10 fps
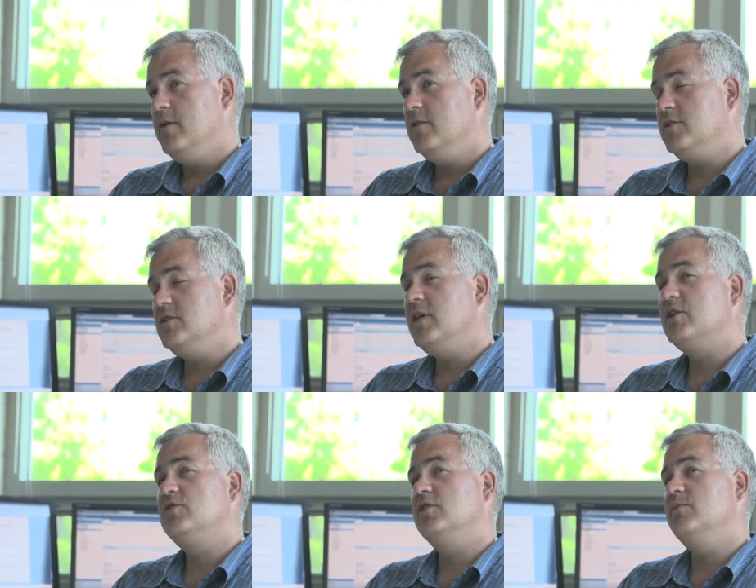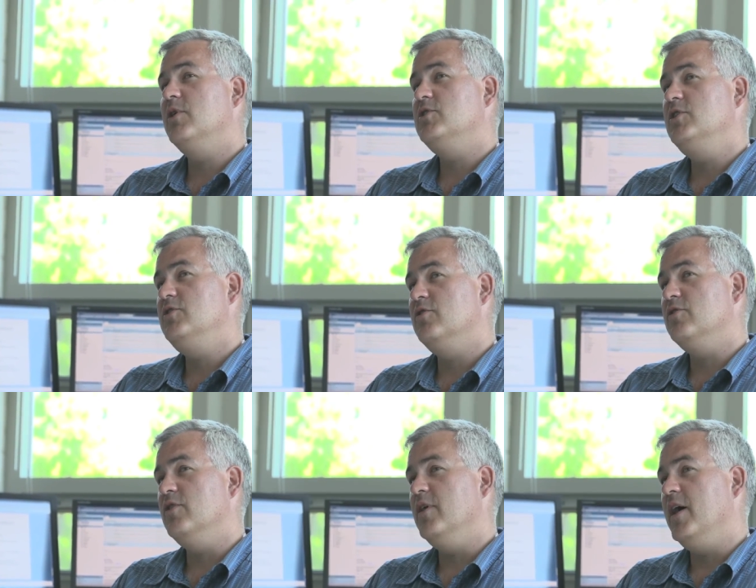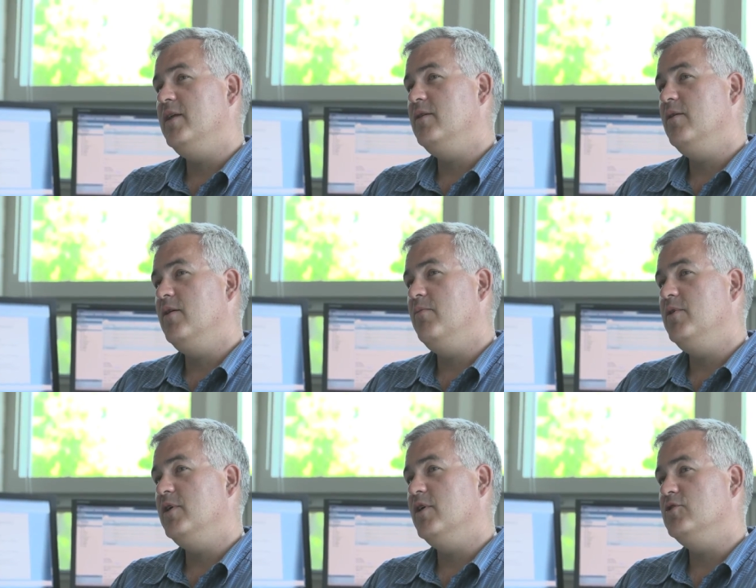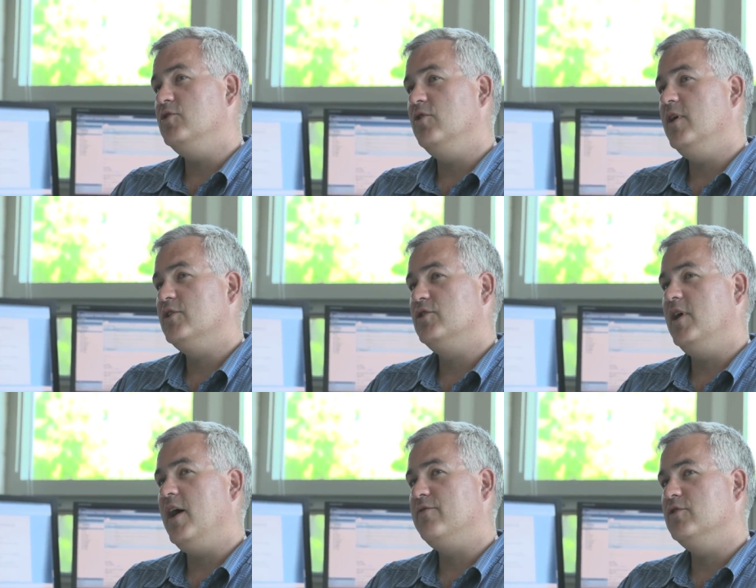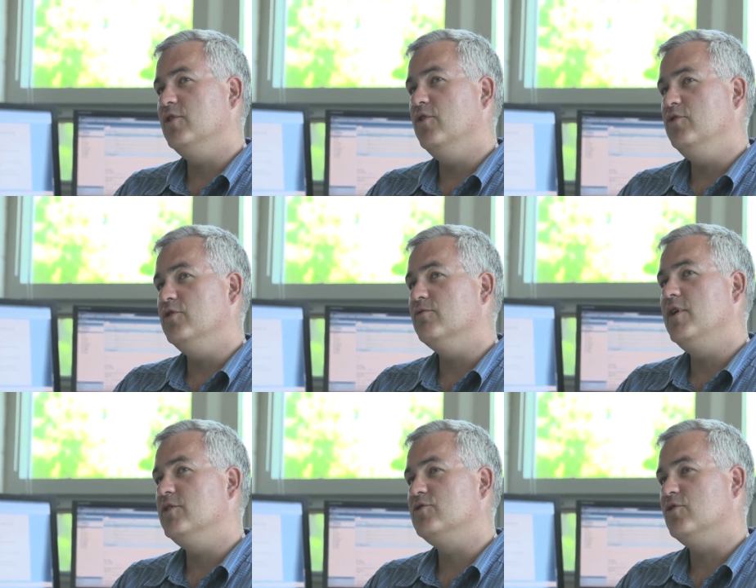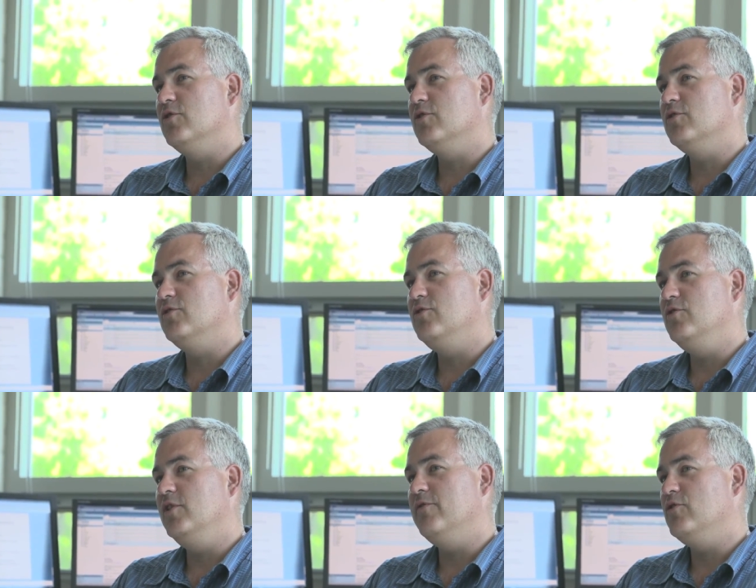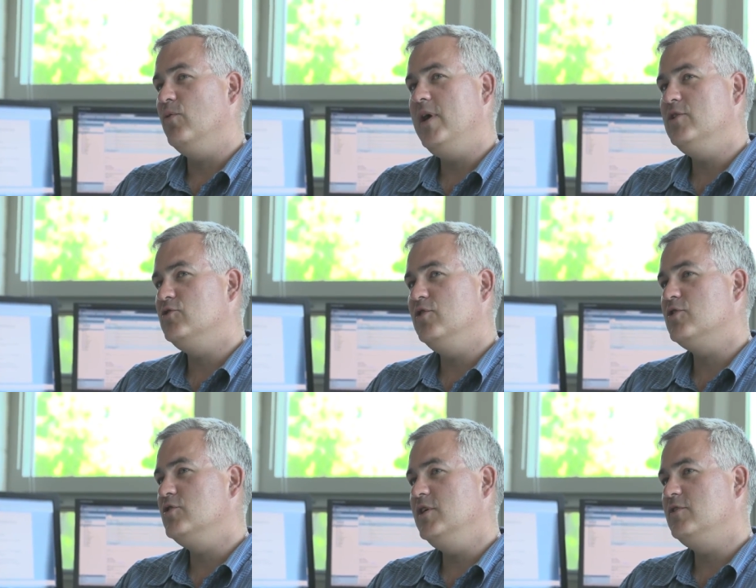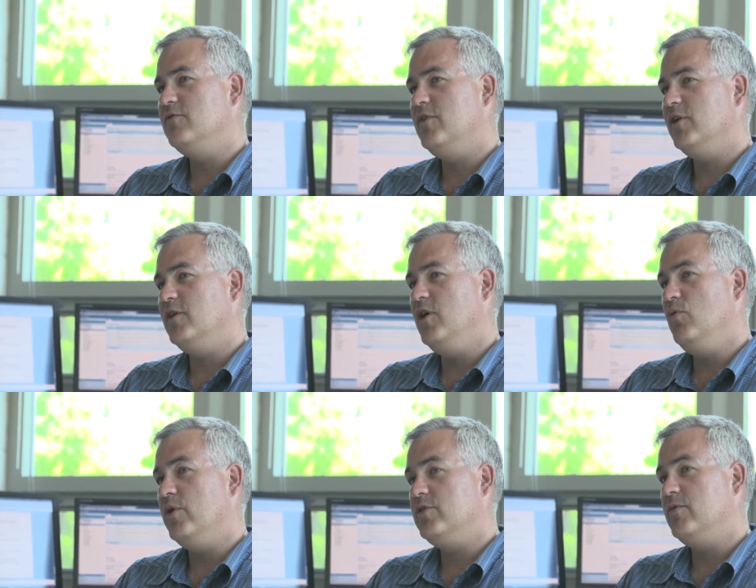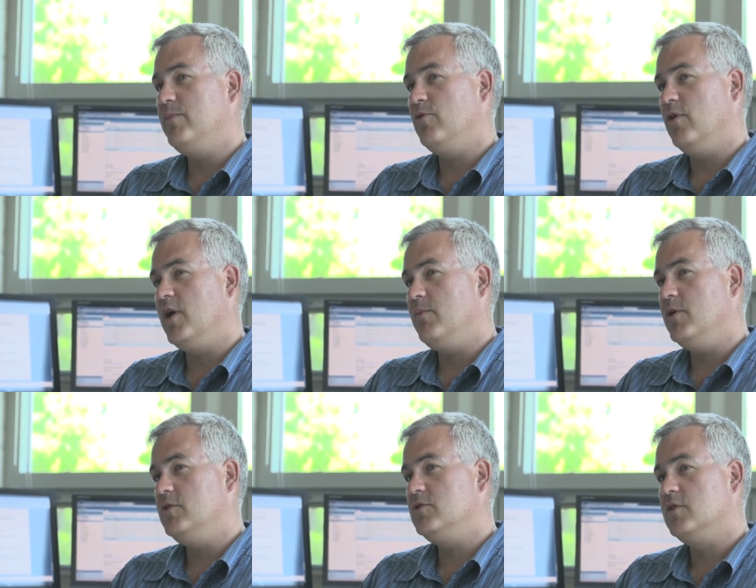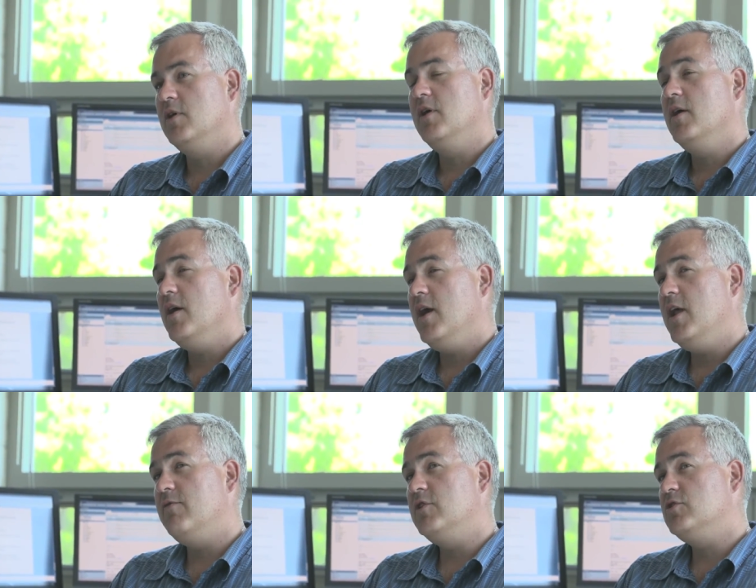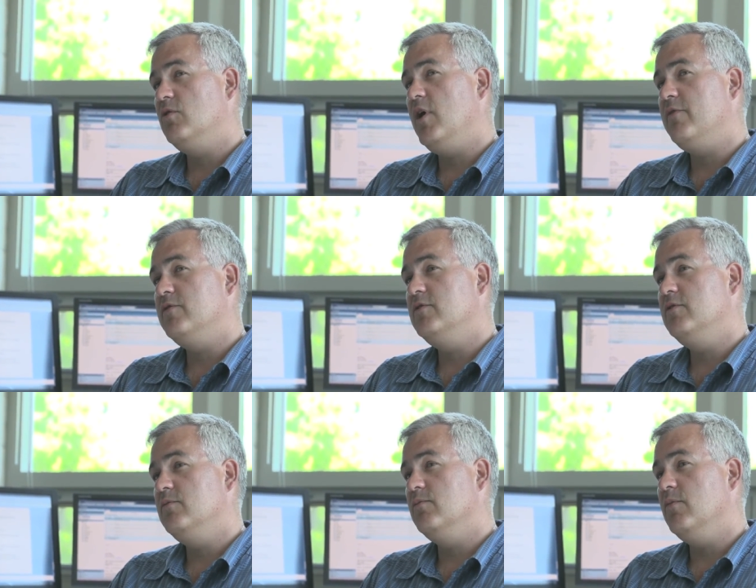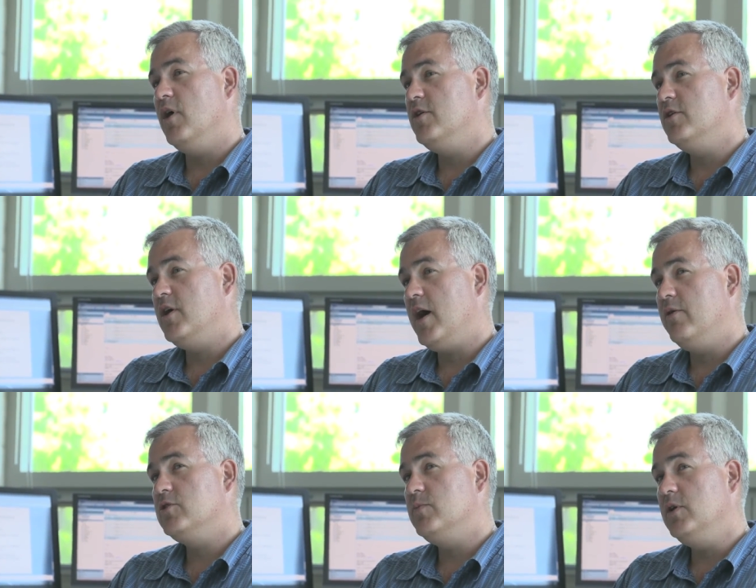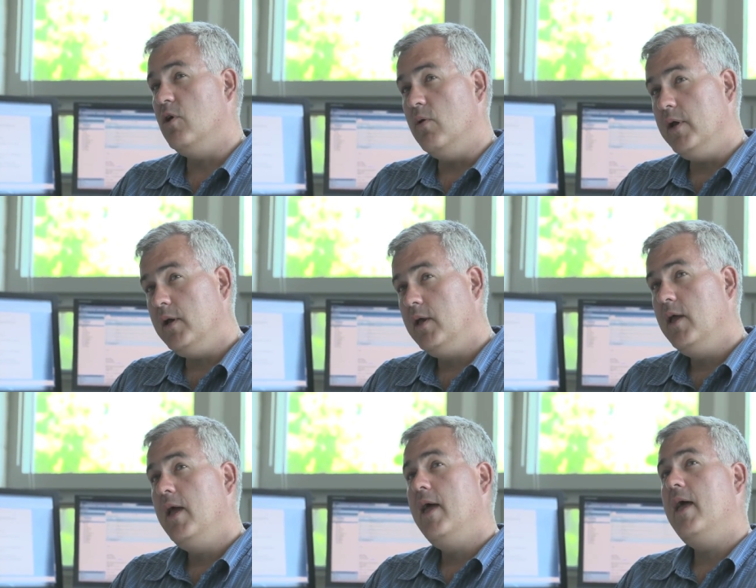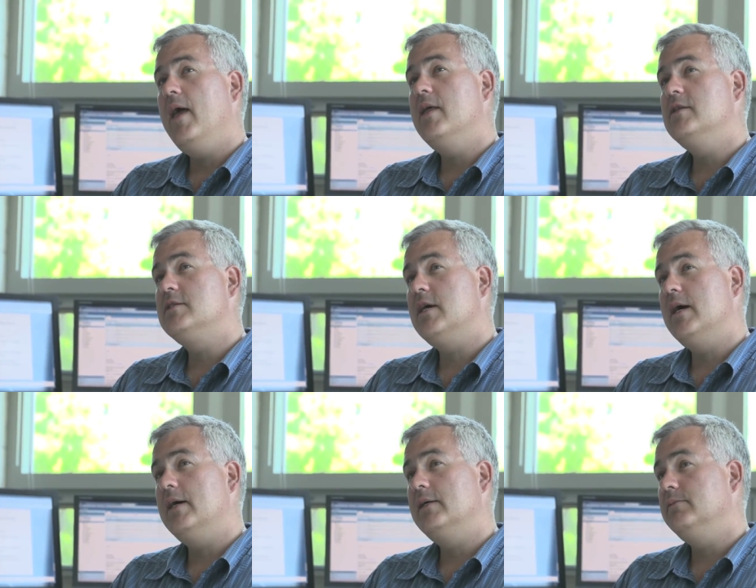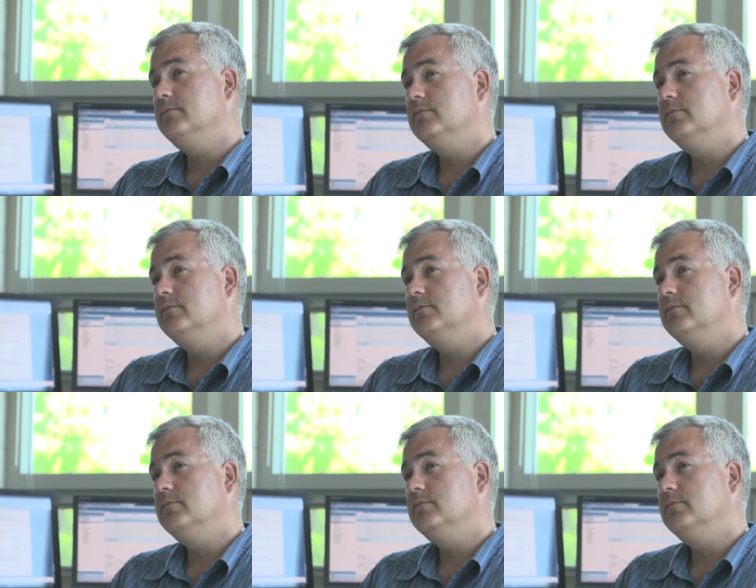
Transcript: This is actually much easier than that because you don't actually have to go do the runs or do, lift the weights. You just need to figure out what the right program is and every so often monitor how it's been going and uh,